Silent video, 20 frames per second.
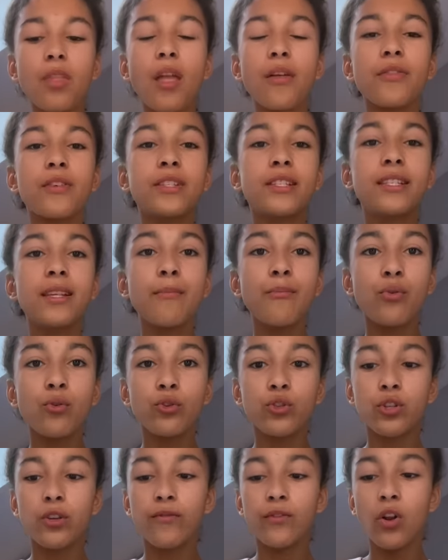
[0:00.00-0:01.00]
this
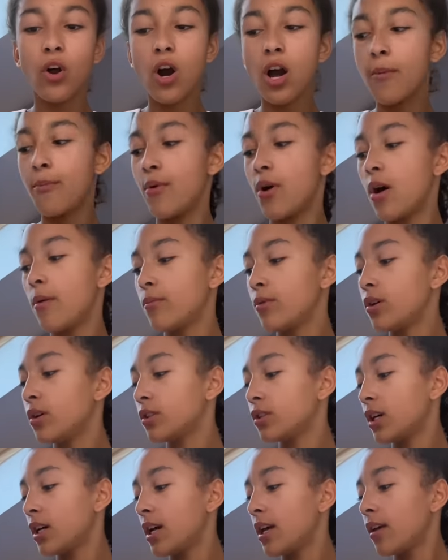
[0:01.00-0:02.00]
Simple Soothing Eye Balm
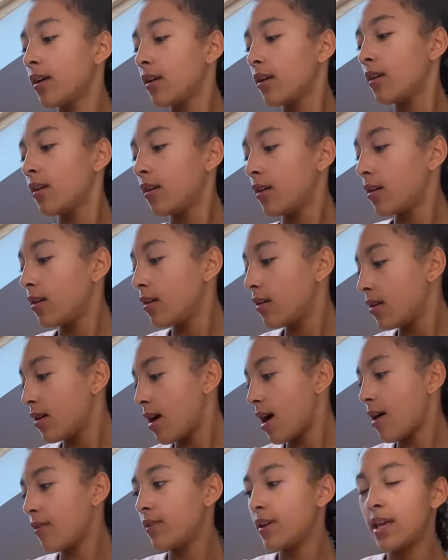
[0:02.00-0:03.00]
because I
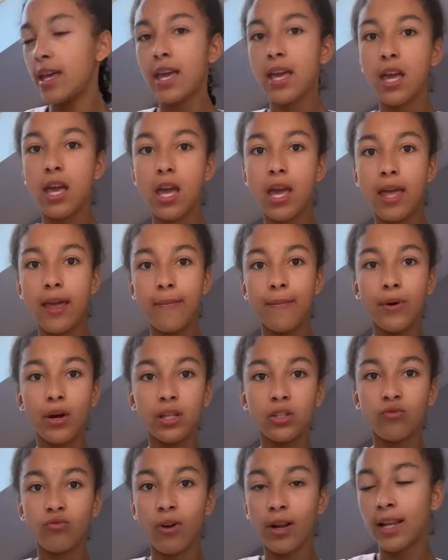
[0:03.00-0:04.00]
have it here but
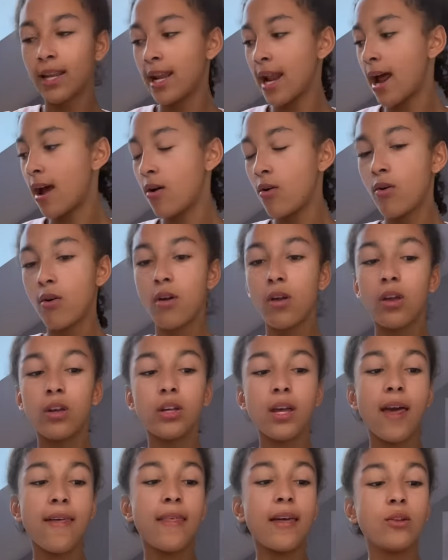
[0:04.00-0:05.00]
it's running out,
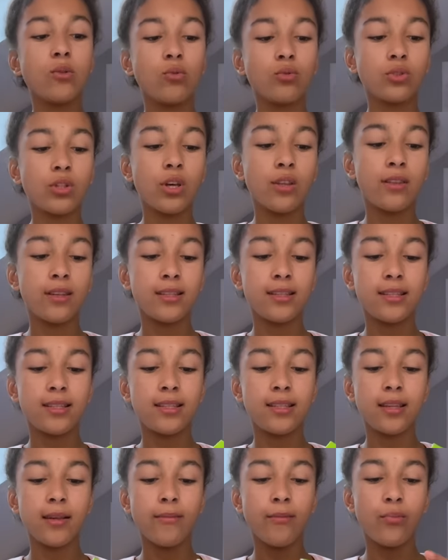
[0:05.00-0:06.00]
and then also this
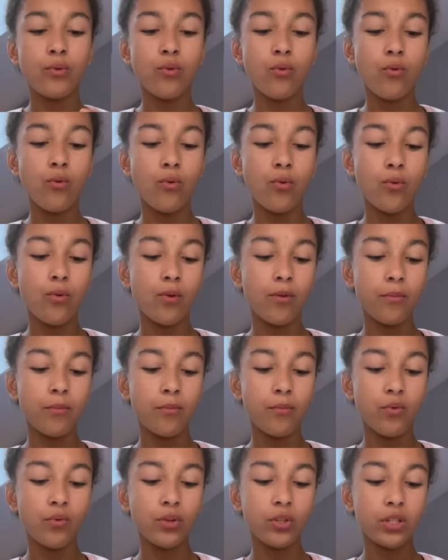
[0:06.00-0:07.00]
Simple
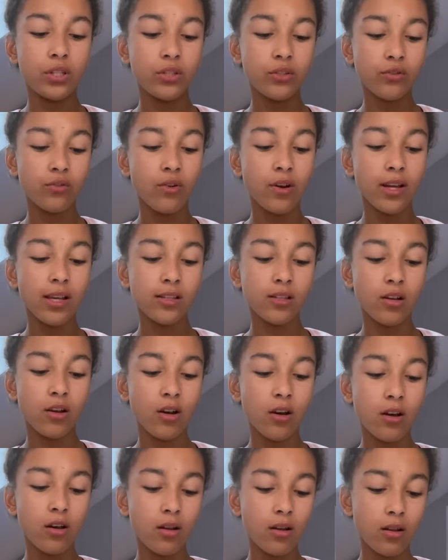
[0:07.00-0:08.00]

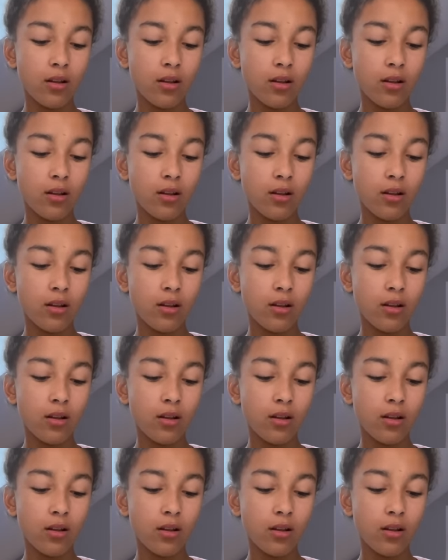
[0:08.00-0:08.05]
Moisturizer,